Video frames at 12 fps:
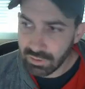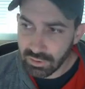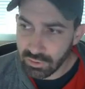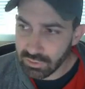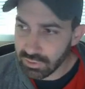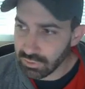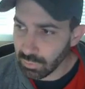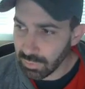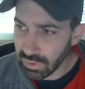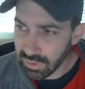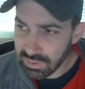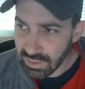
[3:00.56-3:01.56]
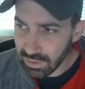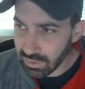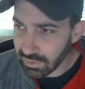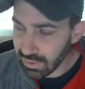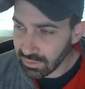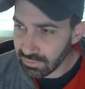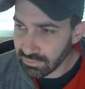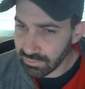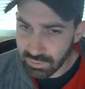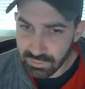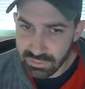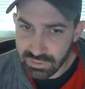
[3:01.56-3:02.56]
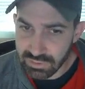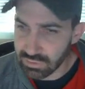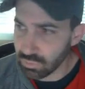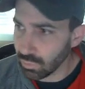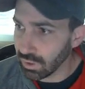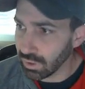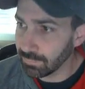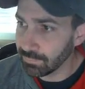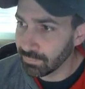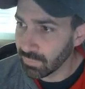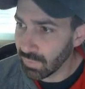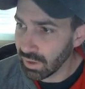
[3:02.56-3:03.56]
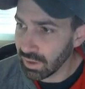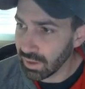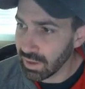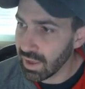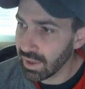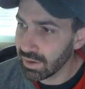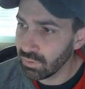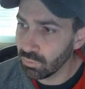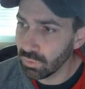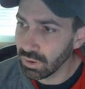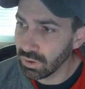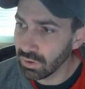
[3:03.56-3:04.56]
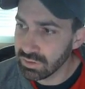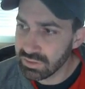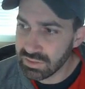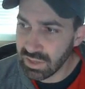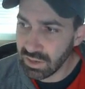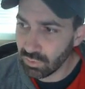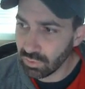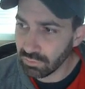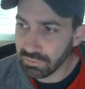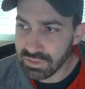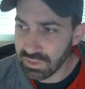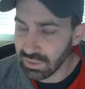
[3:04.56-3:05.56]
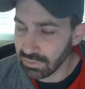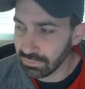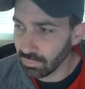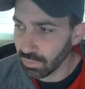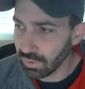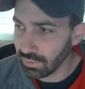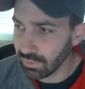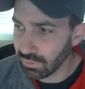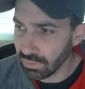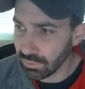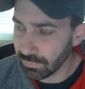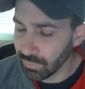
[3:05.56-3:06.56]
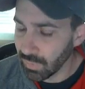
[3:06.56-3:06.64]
other users will be listening on the other frequencies as well, and it will send or receive, one of the two.